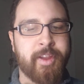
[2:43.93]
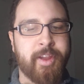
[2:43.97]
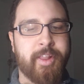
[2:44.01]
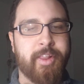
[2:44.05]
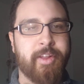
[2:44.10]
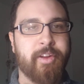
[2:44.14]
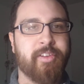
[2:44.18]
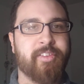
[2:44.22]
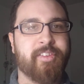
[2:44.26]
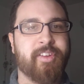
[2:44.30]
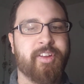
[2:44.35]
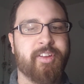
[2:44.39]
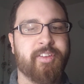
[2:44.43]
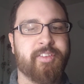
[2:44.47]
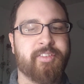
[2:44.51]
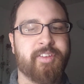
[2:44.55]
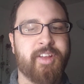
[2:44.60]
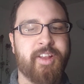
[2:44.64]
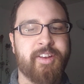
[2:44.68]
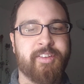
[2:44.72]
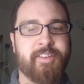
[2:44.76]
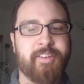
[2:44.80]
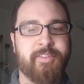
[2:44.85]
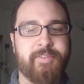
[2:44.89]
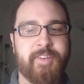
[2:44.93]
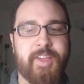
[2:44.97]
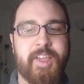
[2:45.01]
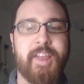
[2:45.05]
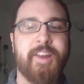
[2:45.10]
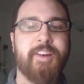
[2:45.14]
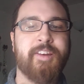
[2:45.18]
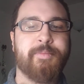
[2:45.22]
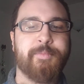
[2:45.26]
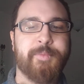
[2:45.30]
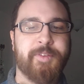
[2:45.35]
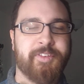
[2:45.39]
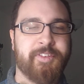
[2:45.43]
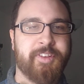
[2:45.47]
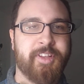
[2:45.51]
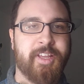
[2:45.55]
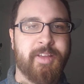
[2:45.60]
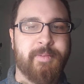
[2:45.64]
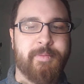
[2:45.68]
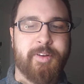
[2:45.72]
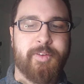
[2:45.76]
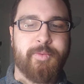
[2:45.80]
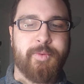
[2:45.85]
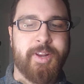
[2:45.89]
There's a sense of
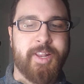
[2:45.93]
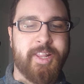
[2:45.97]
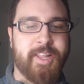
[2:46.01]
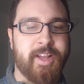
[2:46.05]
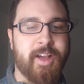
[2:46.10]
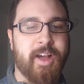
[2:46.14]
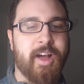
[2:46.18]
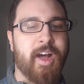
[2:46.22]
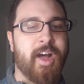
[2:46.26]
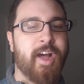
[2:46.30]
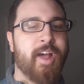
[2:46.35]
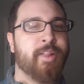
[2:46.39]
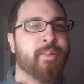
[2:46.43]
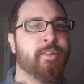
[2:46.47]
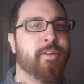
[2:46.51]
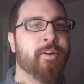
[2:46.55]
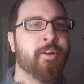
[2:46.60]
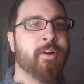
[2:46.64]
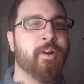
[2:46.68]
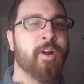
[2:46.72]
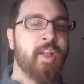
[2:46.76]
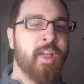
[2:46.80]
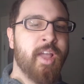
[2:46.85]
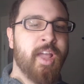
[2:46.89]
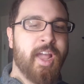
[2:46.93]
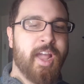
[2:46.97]
intimacy between the author